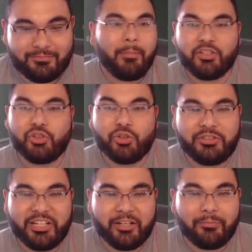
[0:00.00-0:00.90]
about you,
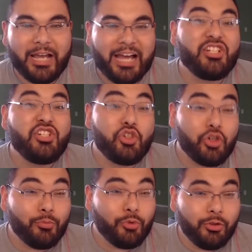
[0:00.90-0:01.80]
Tim? How did
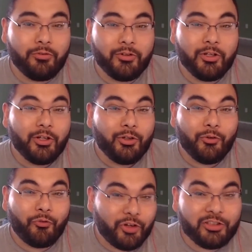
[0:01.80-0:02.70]
you move
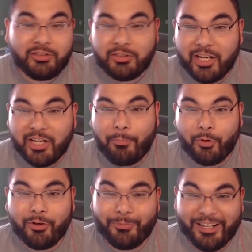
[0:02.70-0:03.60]
your first
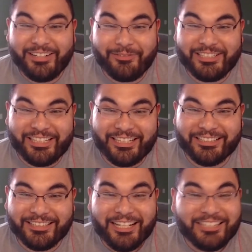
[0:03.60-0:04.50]
couple of vending
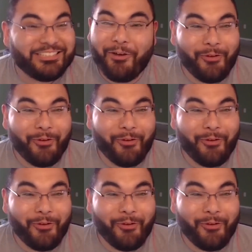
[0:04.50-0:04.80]
machines? Same